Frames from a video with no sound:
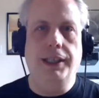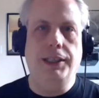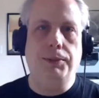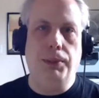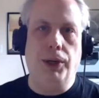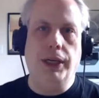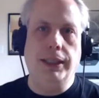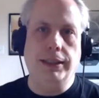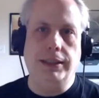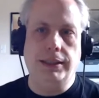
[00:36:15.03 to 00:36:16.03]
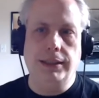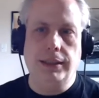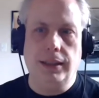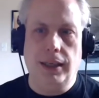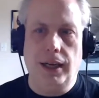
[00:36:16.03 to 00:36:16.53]
experience
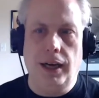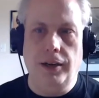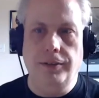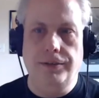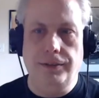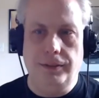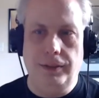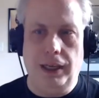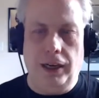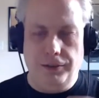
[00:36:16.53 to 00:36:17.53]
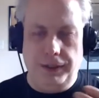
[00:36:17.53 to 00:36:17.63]
of mm -hmm. of